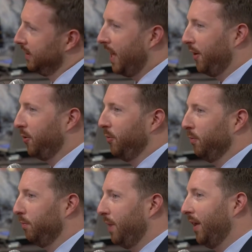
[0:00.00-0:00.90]
how do you
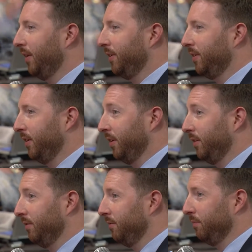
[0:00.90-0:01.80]
balance the
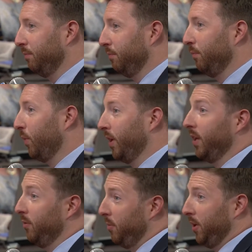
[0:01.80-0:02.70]
wanting
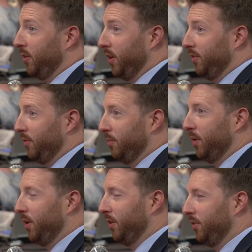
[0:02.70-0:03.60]
him to be aggressive
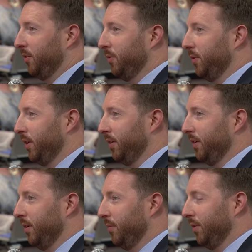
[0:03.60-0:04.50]
but also wanting
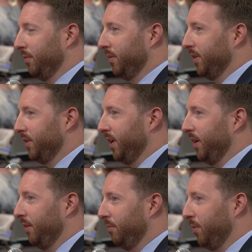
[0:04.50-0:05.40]
him to
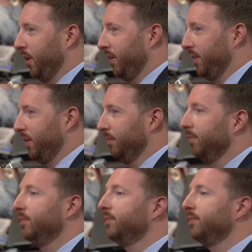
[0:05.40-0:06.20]
stay part of the team?